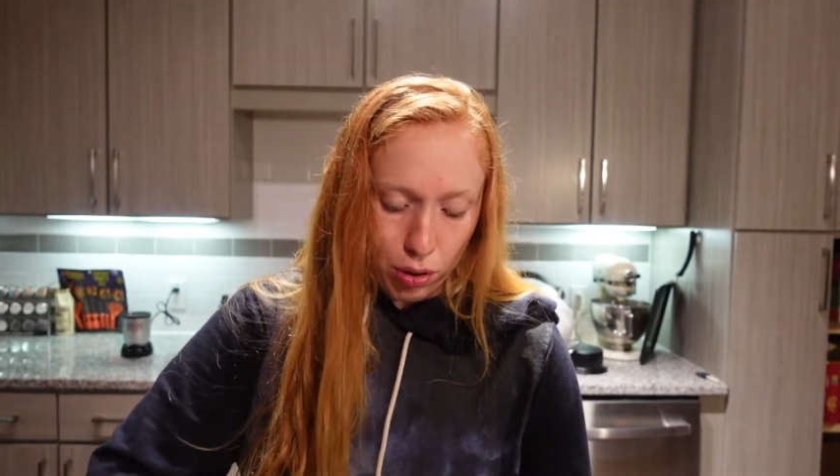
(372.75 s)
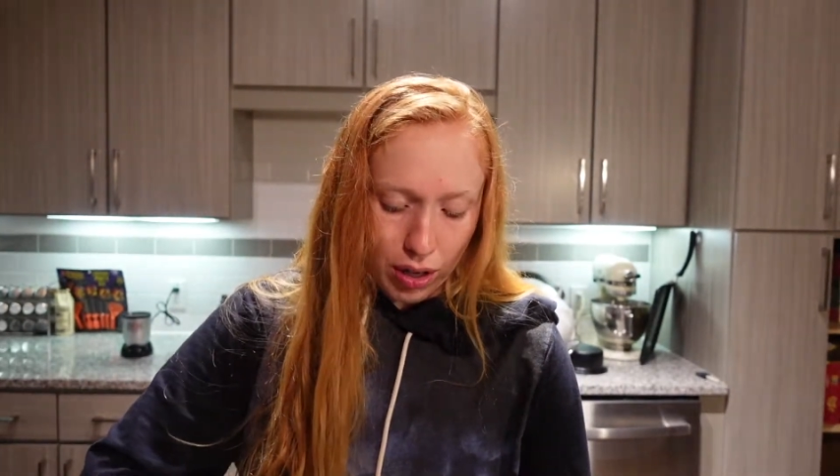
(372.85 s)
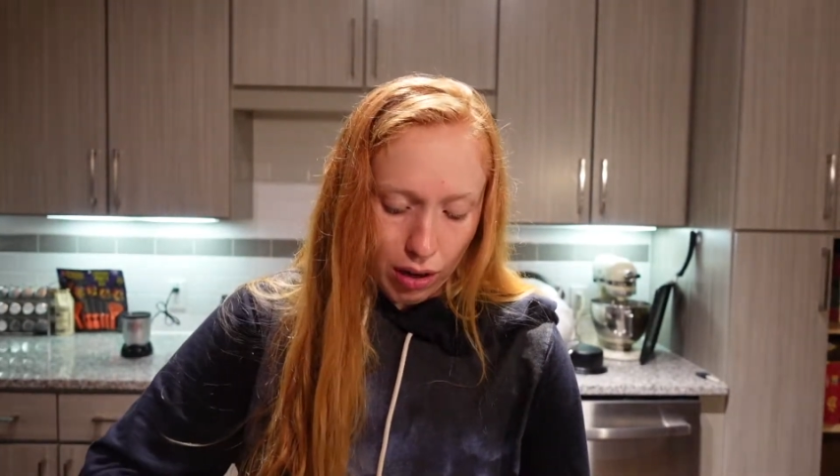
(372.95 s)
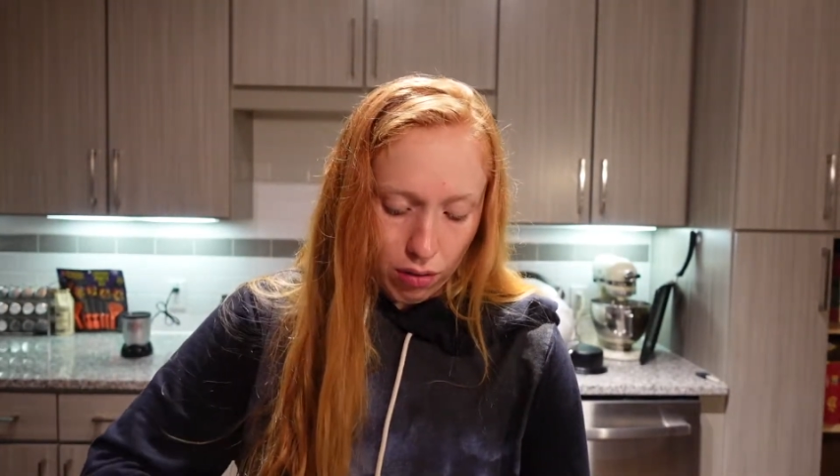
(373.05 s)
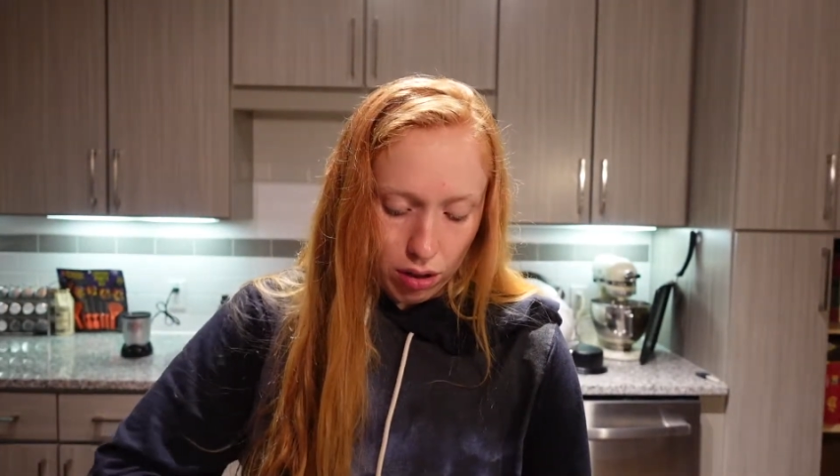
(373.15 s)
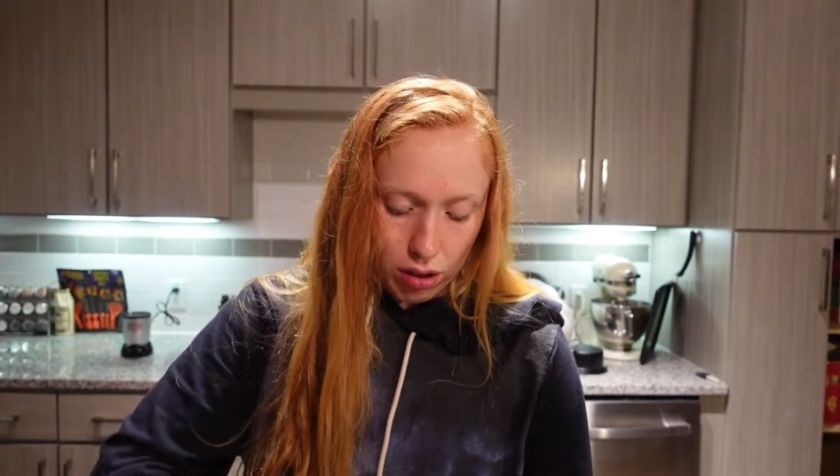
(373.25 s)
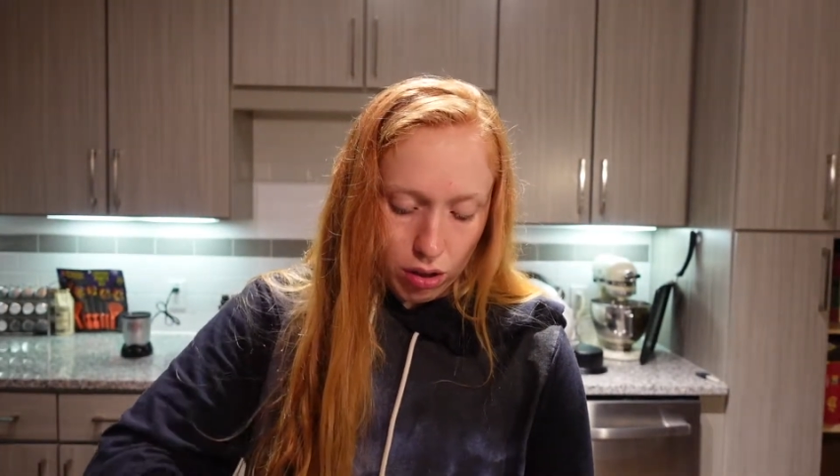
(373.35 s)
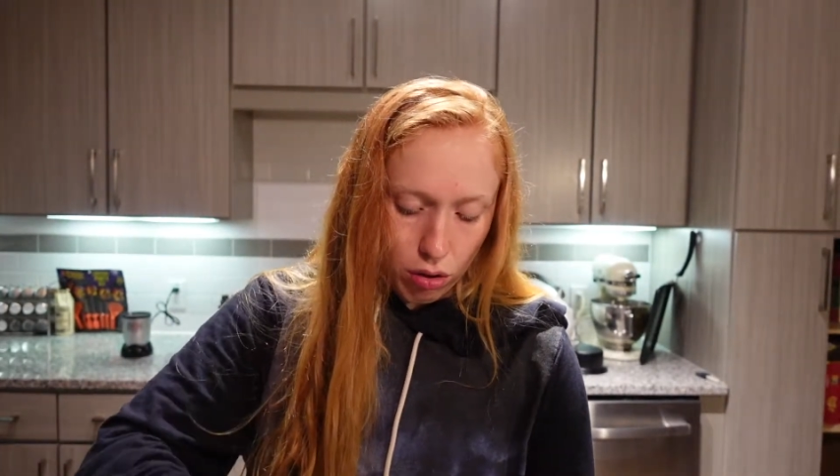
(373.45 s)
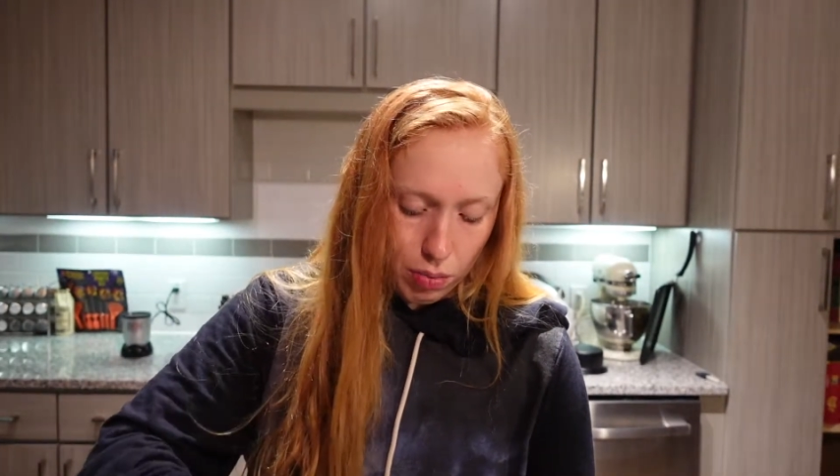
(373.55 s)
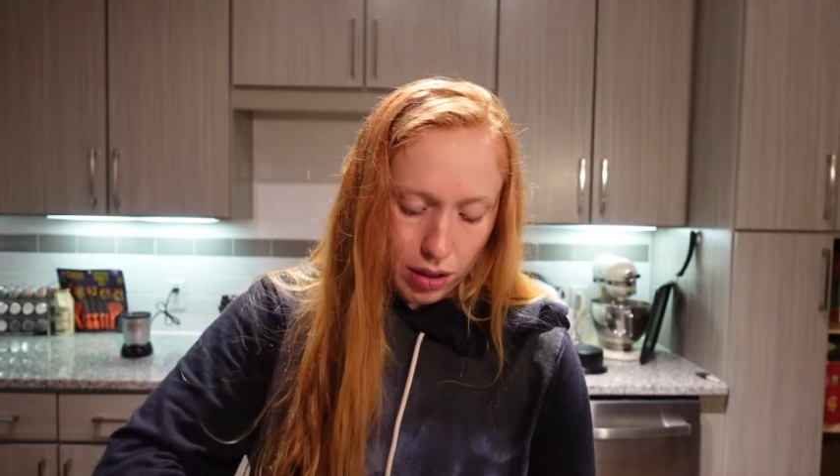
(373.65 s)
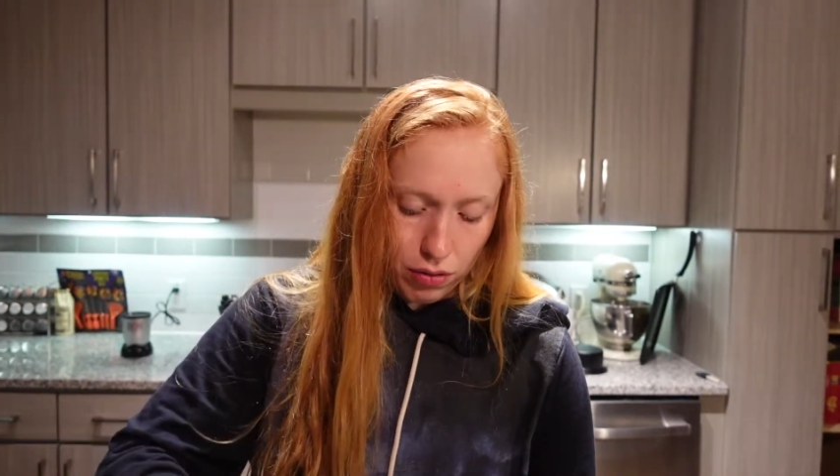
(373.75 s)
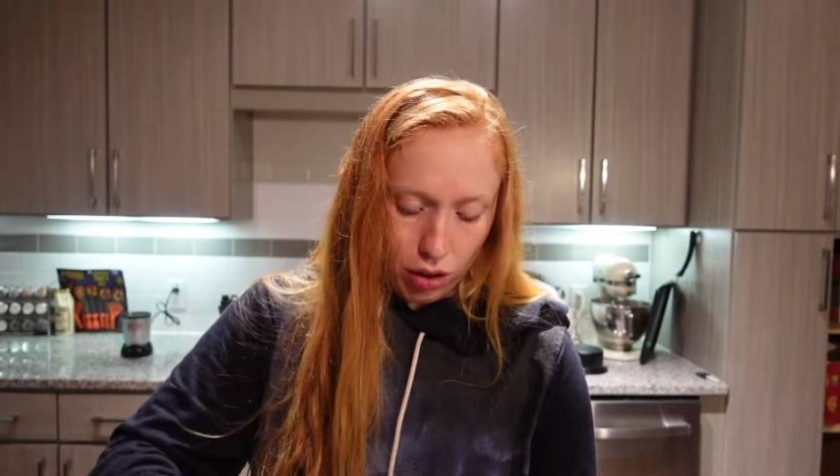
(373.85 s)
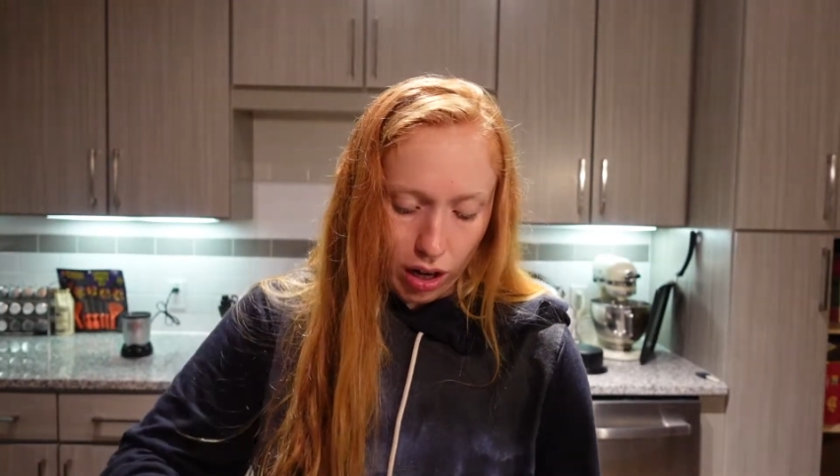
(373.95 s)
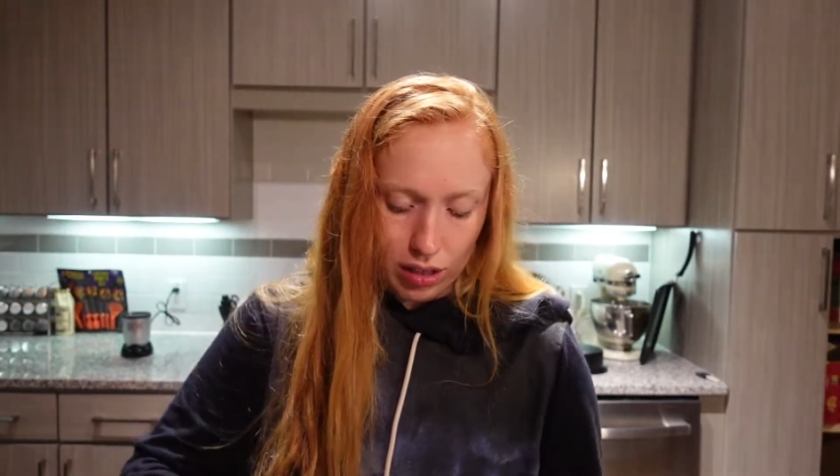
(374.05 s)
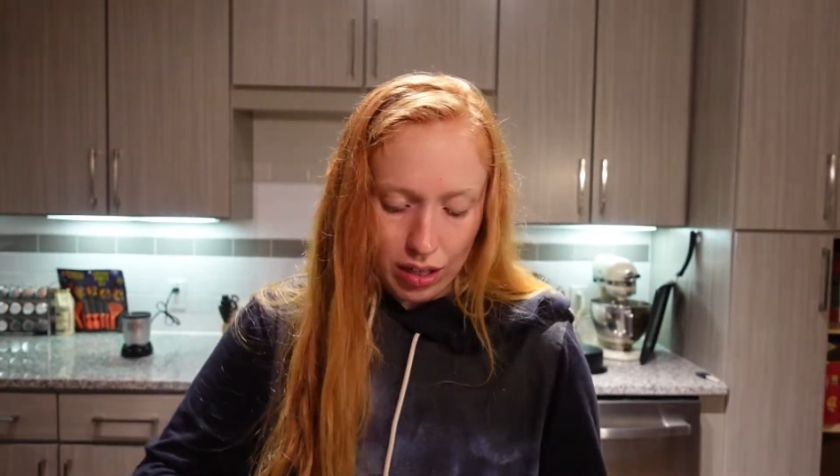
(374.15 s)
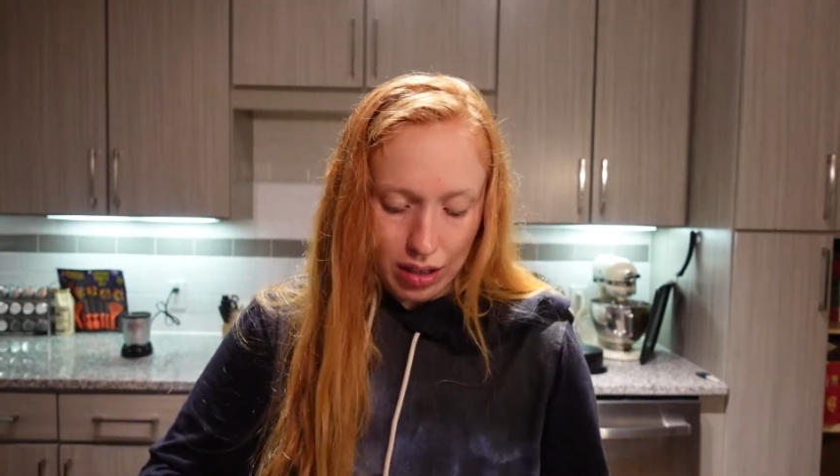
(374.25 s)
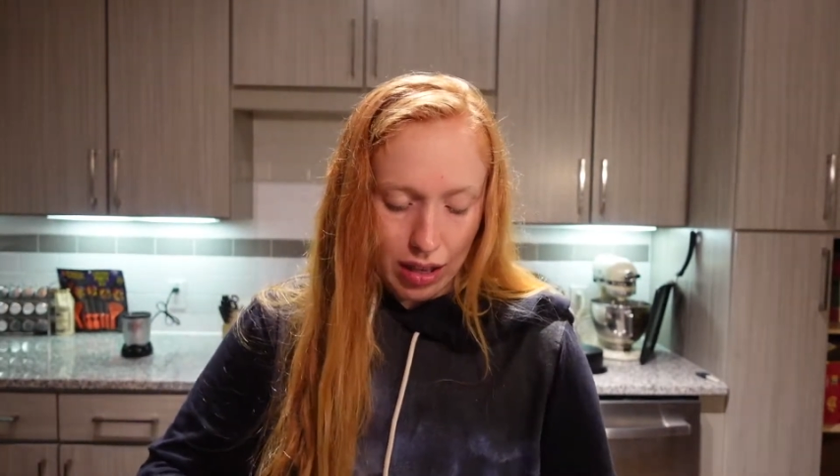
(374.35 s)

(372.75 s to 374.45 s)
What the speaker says: out a little bit of content